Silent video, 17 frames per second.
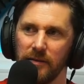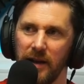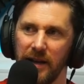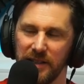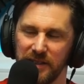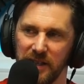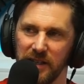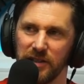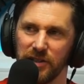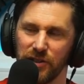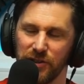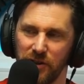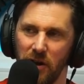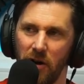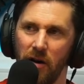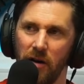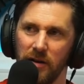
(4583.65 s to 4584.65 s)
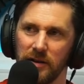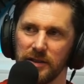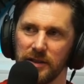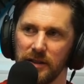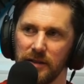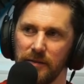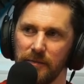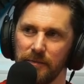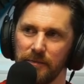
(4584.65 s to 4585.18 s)
It did start.
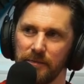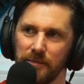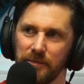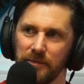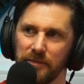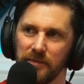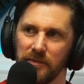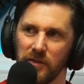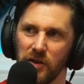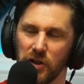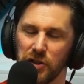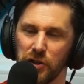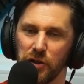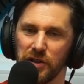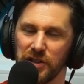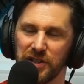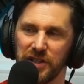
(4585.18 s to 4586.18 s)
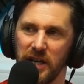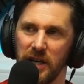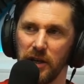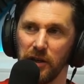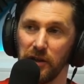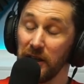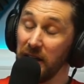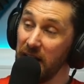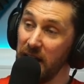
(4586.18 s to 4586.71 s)
Well, yeah, because because you can see
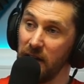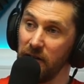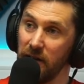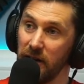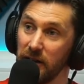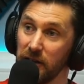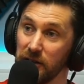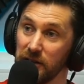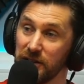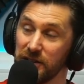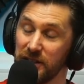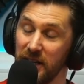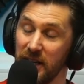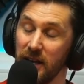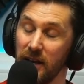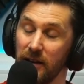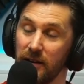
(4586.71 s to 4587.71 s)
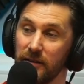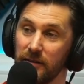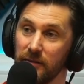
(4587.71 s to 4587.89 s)
it, you can hear it, you can it. see it.